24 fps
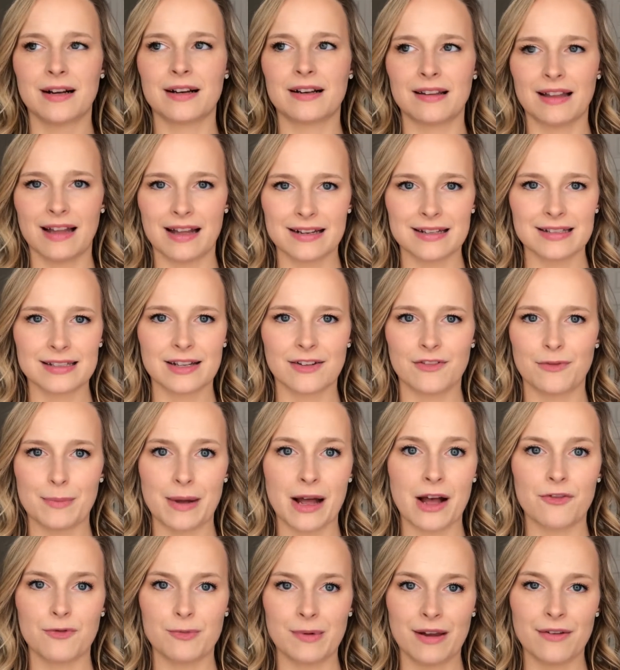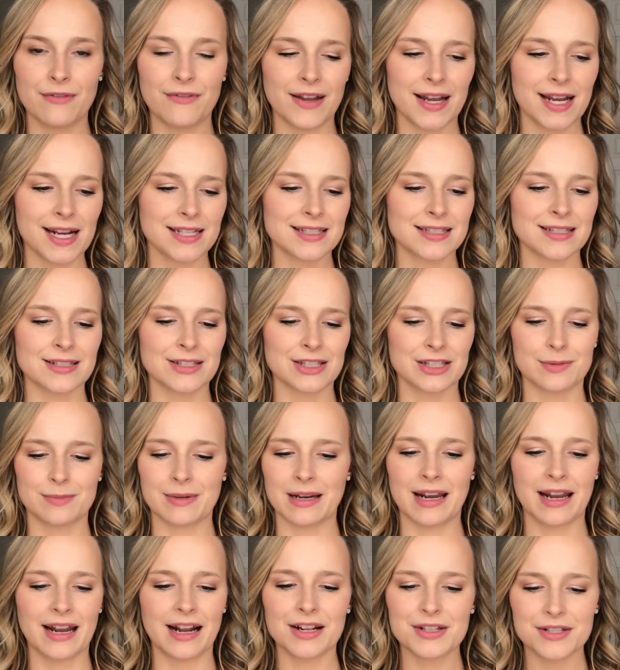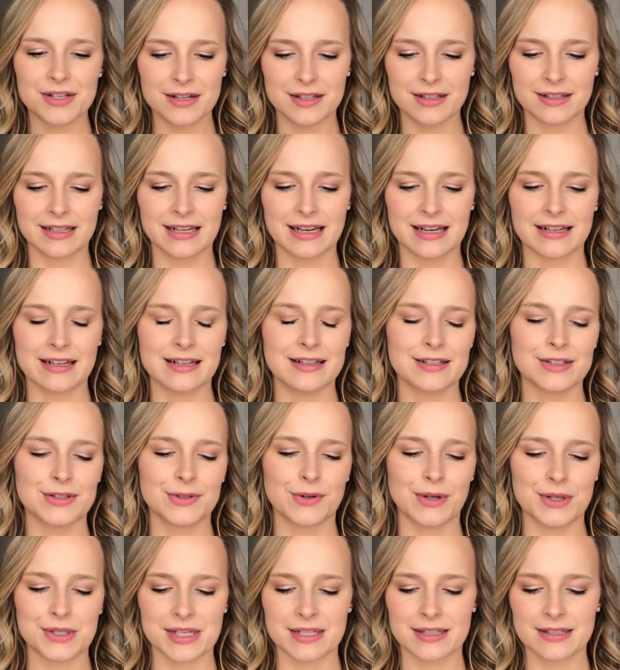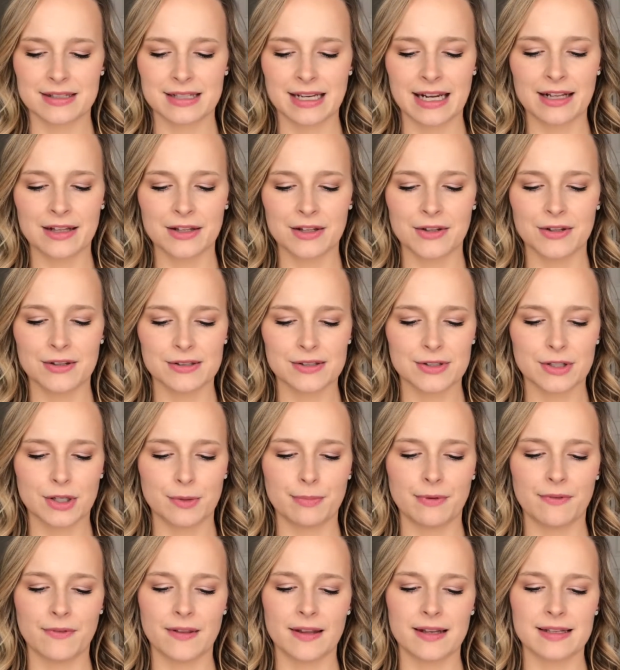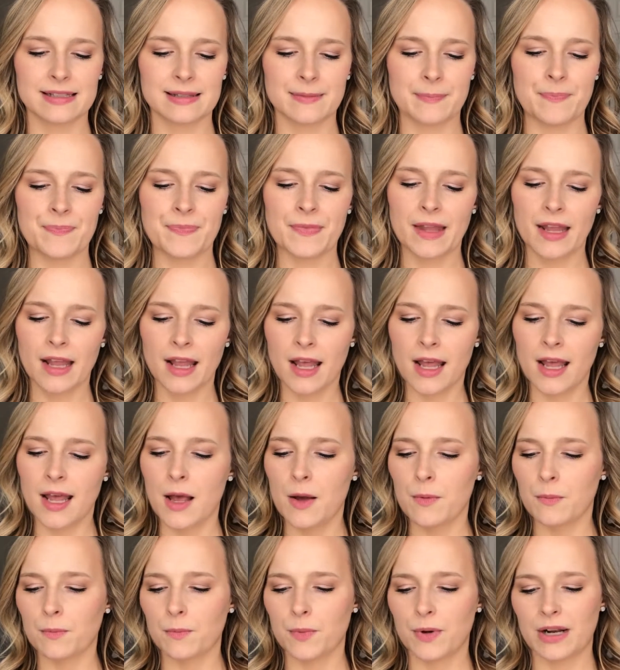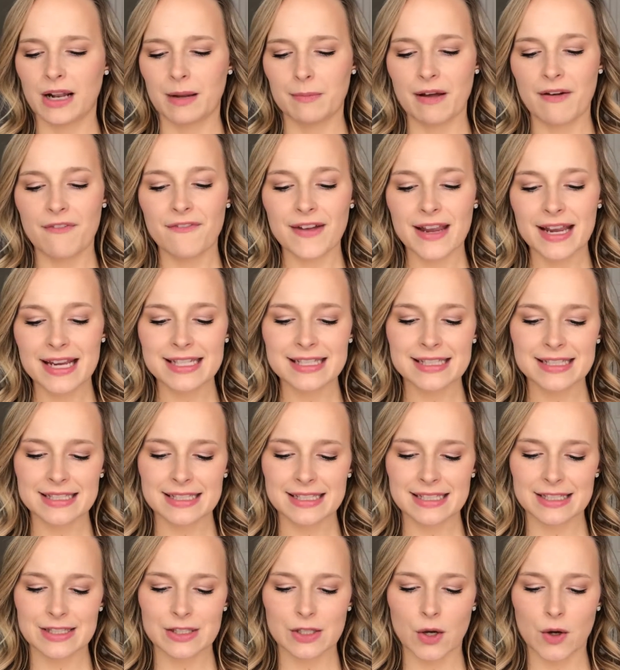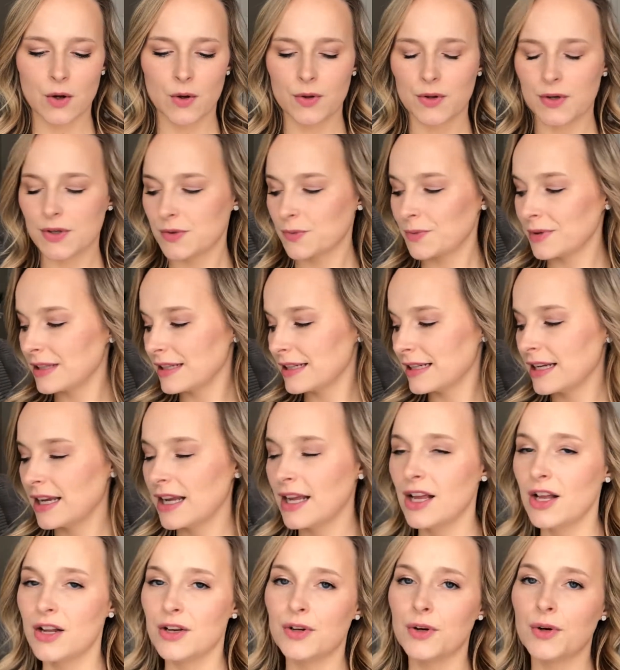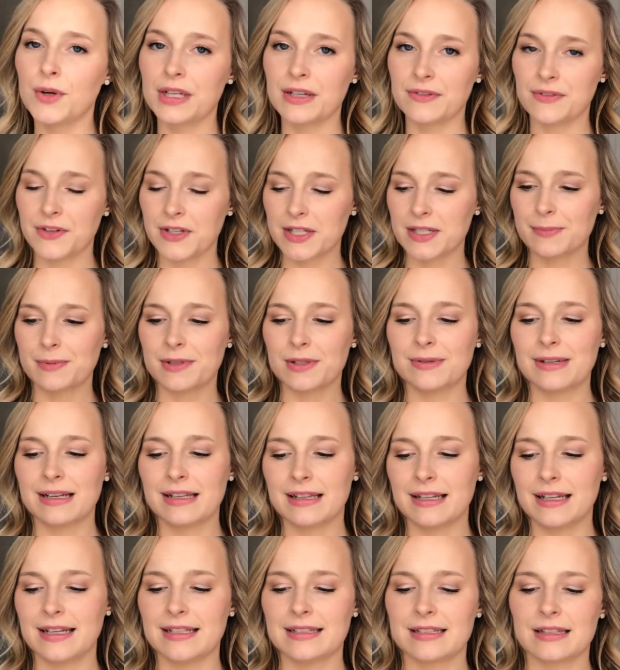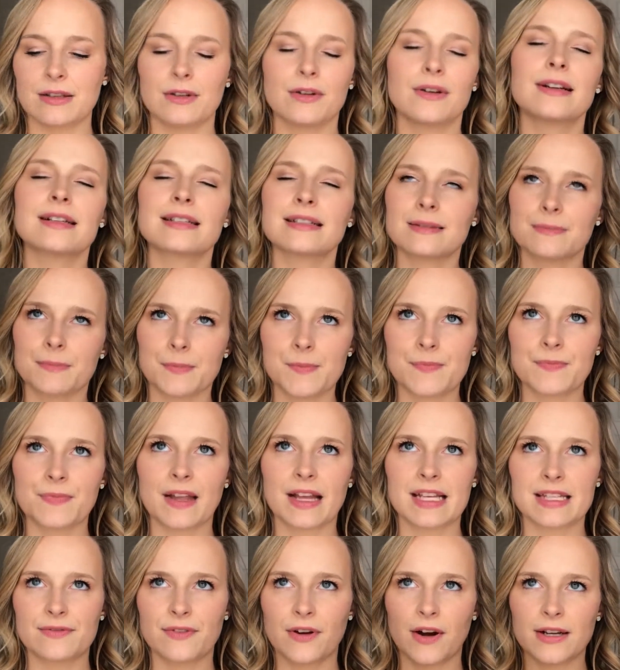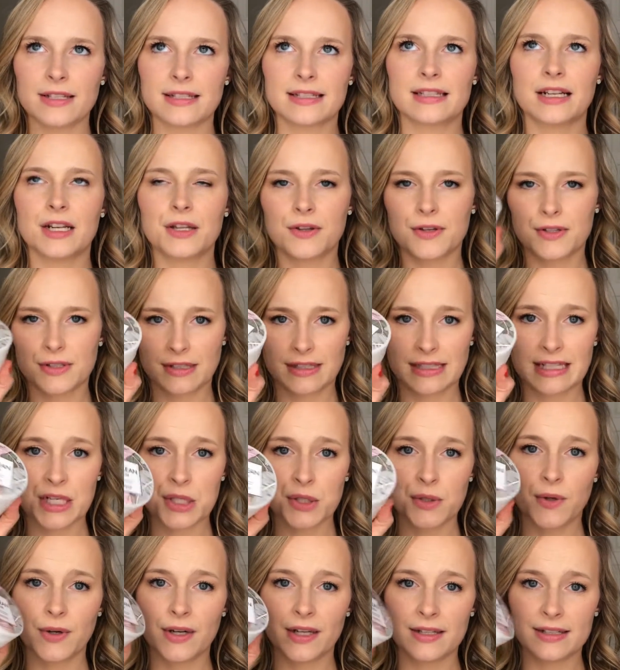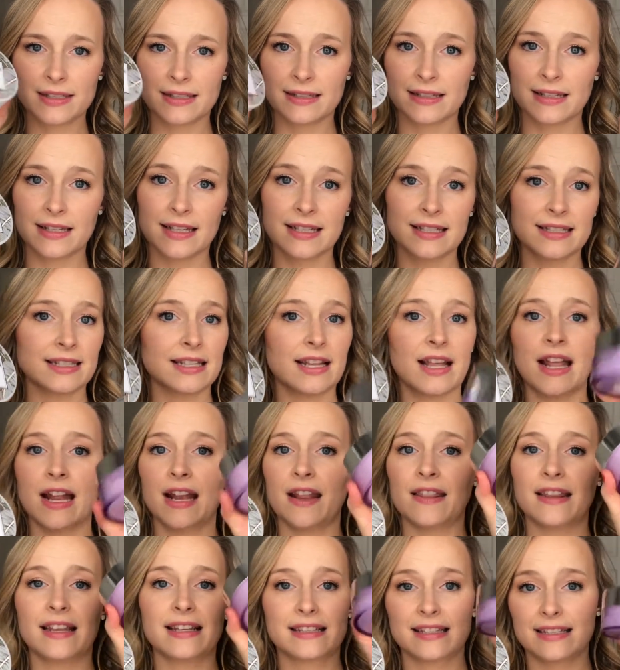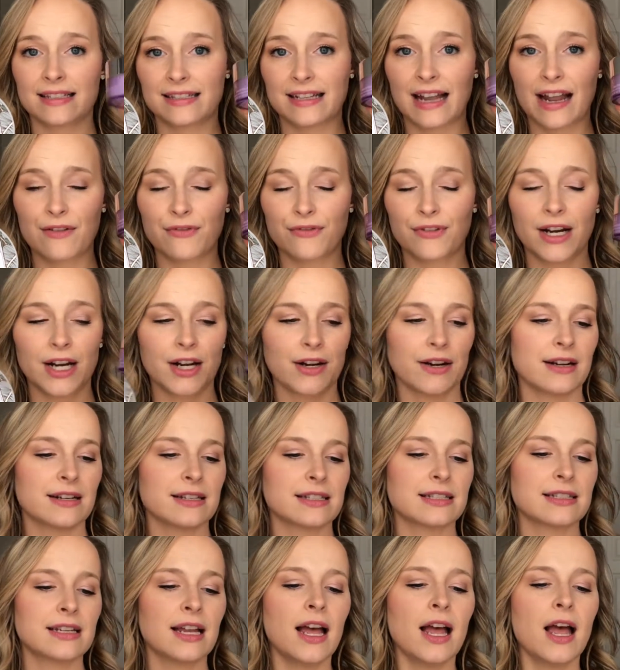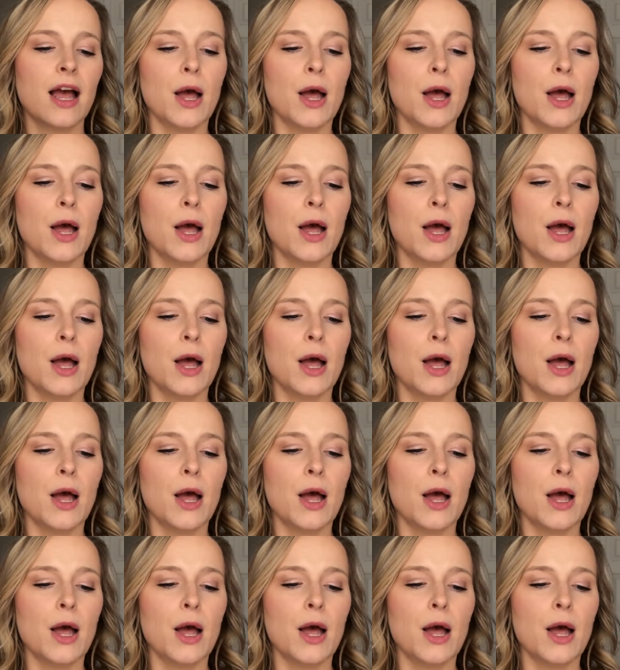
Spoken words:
a cleanse of my face, and so my hands are clean, and so I just take a little scoop of this and put it on my face. So there's really no difference between these. There is, as far as there's essential oils in this, and this is non-fragranced.